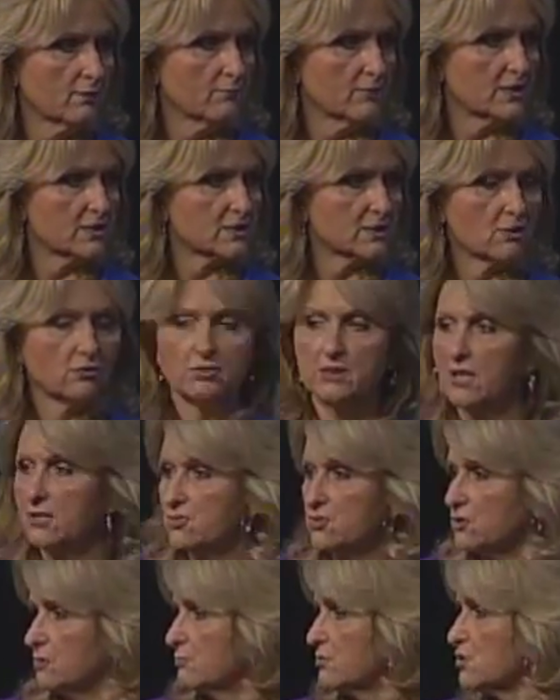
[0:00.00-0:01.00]
They sell
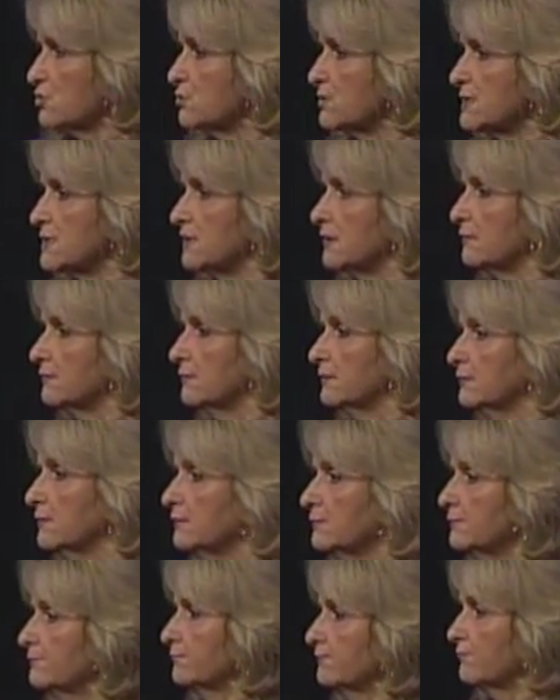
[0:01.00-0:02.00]
costumes. Who is it?
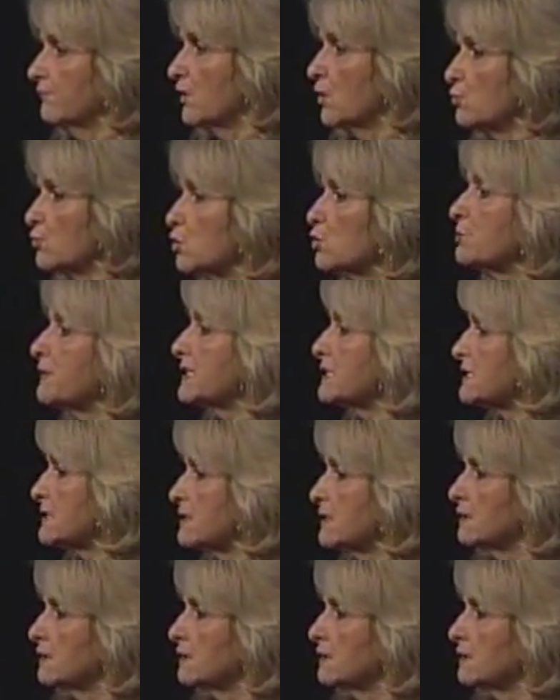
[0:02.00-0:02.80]
Ruby's?